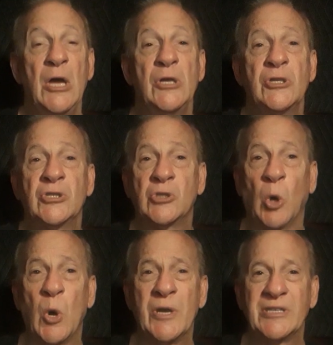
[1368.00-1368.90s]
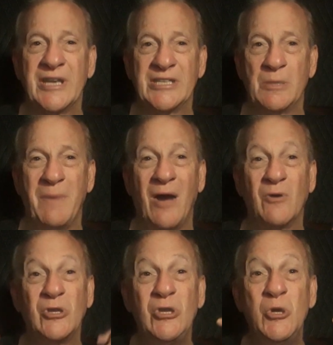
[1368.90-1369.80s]
Source is about
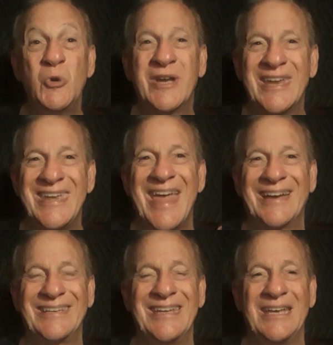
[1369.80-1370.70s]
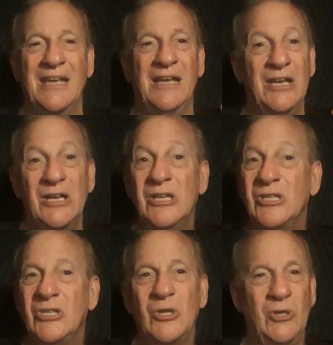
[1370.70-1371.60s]
you connecting
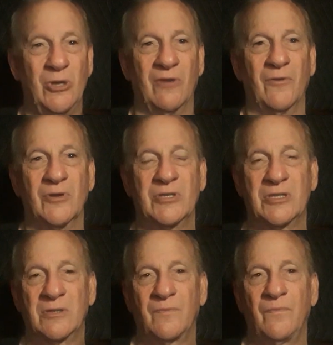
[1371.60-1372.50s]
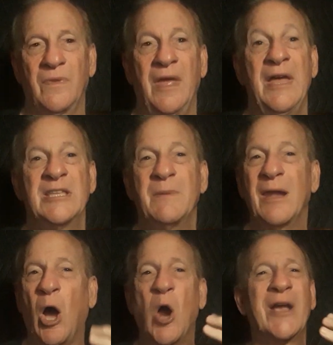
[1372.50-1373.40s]
to the universe. It's about
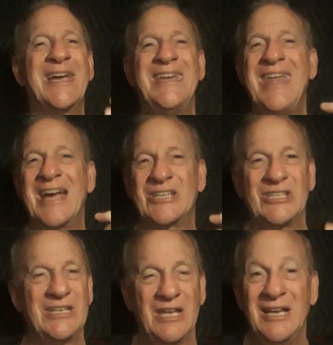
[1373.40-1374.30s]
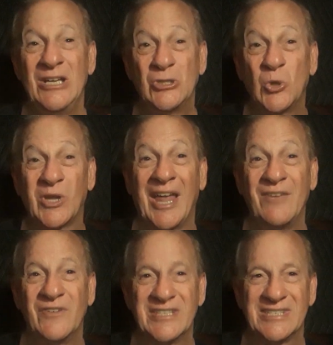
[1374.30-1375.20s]
our connection to
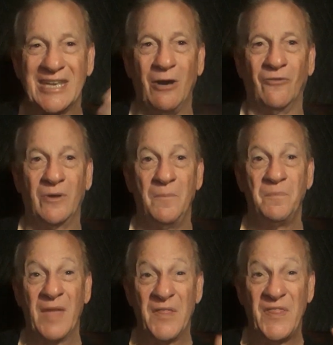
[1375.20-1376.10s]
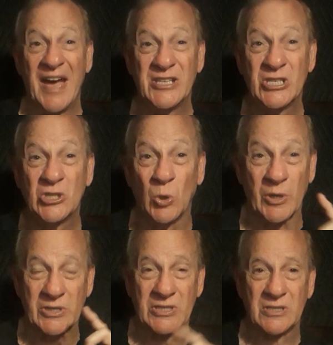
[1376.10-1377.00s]
life itself. That's
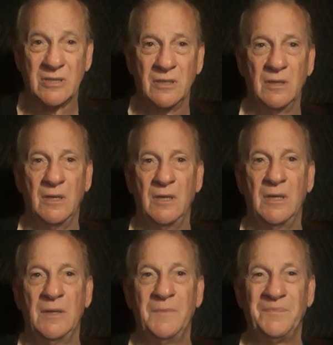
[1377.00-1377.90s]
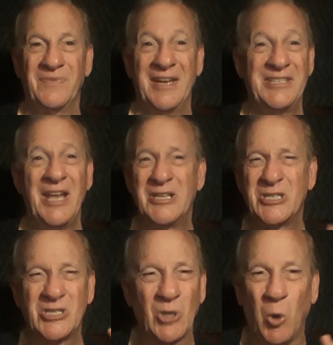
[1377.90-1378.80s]
source. It's not
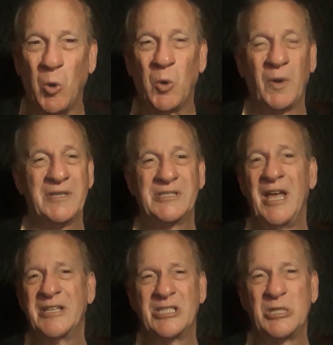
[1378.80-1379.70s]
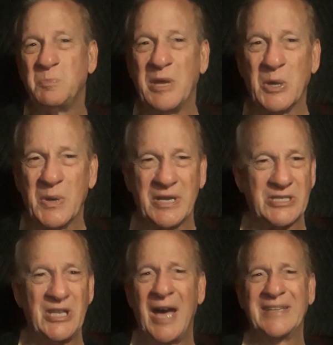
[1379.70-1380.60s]
soul. It's not spirit.
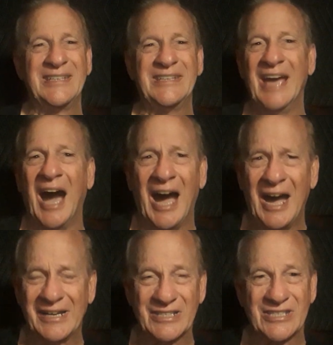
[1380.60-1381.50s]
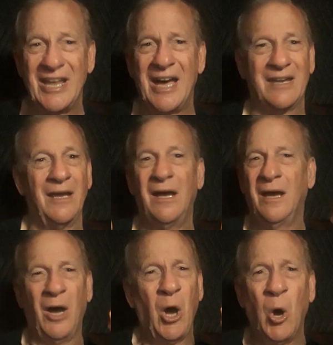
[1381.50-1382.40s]
It's not God. It's not
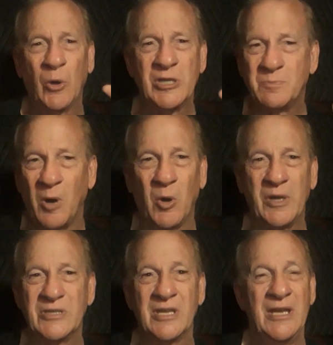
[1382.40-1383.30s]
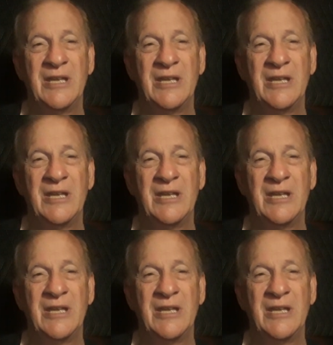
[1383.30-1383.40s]
hocus pocus.